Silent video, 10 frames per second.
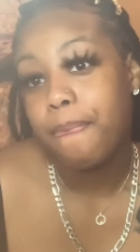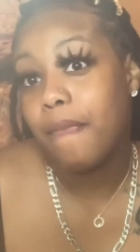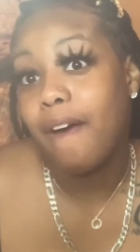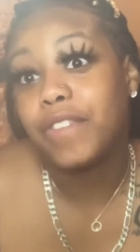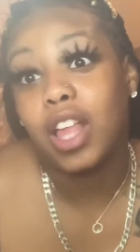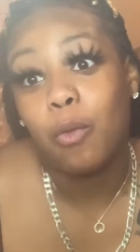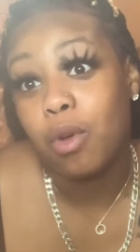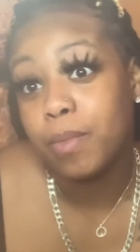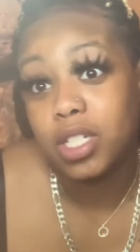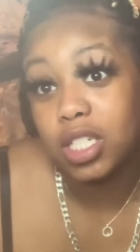I feel like
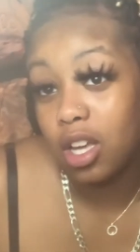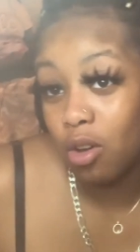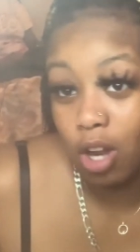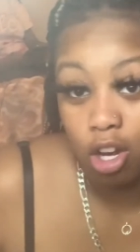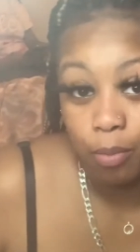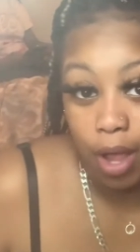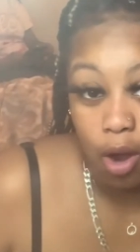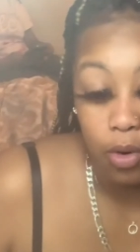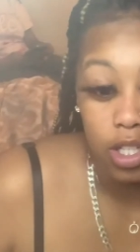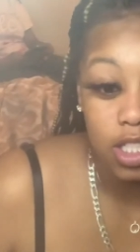women just hold all the power.